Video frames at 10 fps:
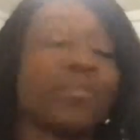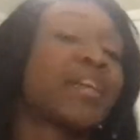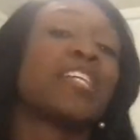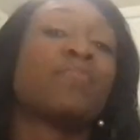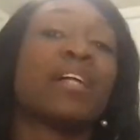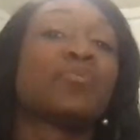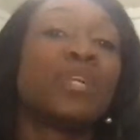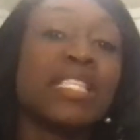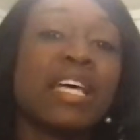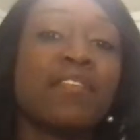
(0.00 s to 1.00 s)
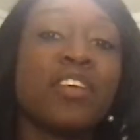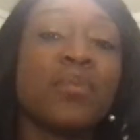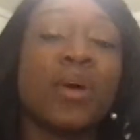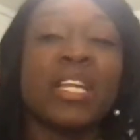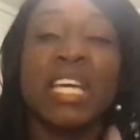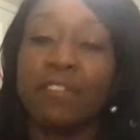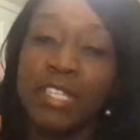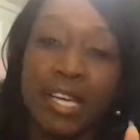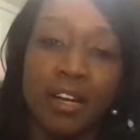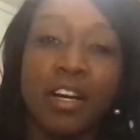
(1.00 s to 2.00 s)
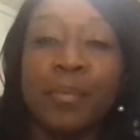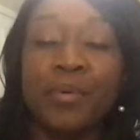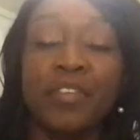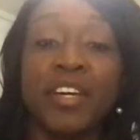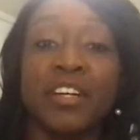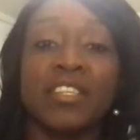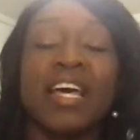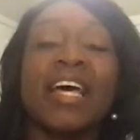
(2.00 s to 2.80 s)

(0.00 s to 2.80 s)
because by 2071, give or take a couple of years,